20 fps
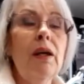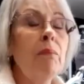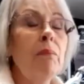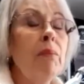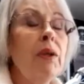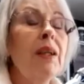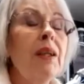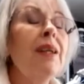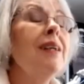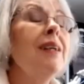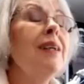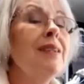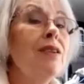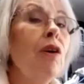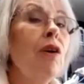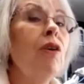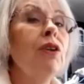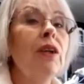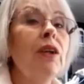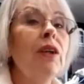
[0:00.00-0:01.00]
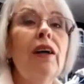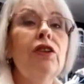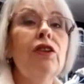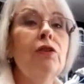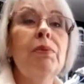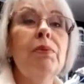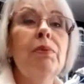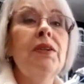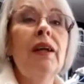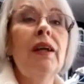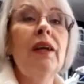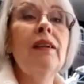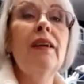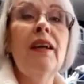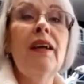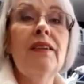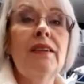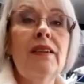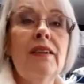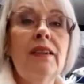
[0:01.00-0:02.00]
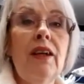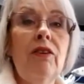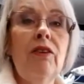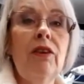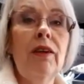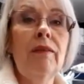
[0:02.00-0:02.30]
But it is not 100% necessary.